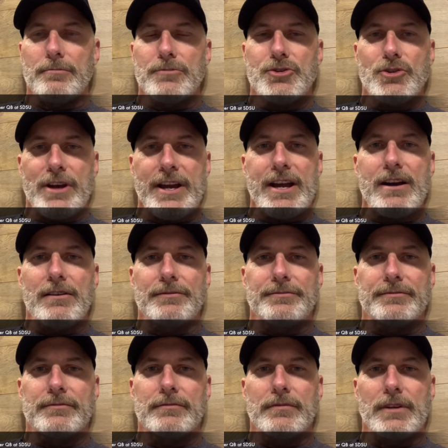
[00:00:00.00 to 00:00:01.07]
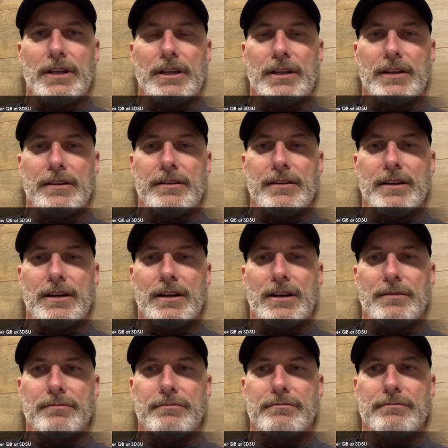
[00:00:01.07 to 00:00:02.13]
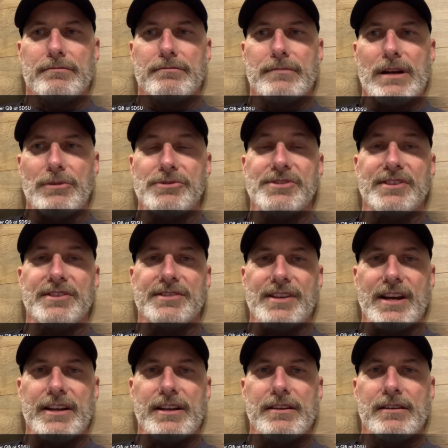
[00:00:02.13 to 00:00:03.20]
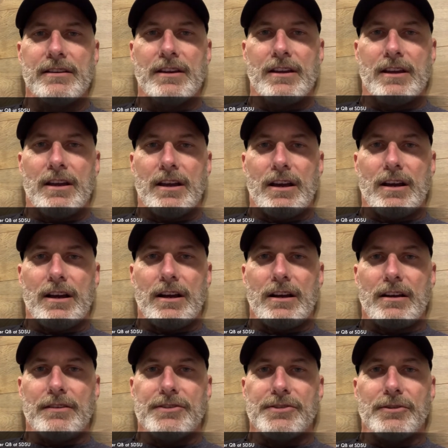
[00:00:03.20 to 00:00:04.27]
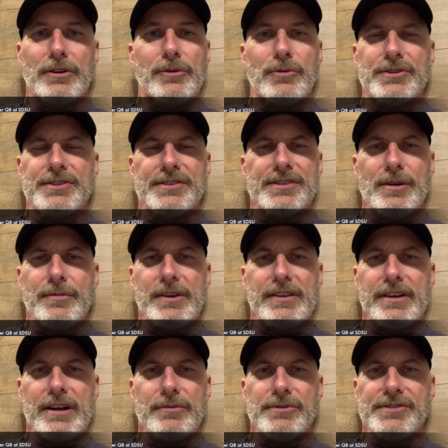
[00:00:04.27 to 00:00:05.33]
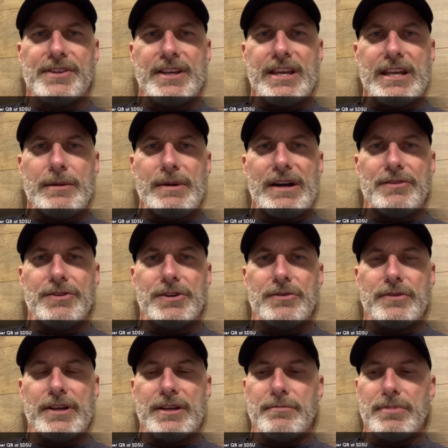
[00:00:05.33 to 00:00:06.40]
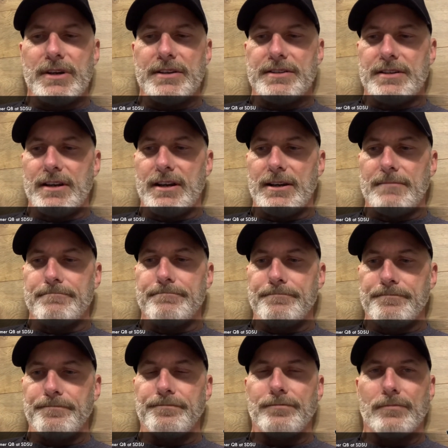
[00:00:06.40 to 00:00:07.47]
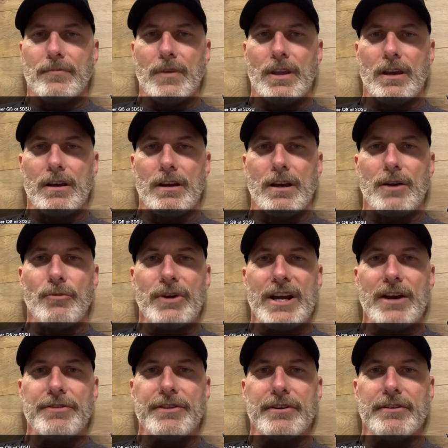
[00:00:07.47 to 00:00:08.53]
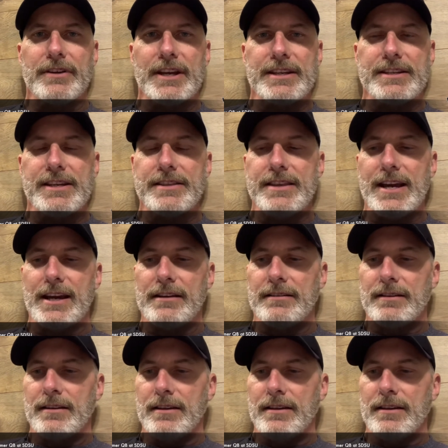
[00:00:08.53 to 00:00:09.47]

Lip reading: try out. And I was excited. Certainly wasn't something that I was thinking about doing, but I went out there and I did that.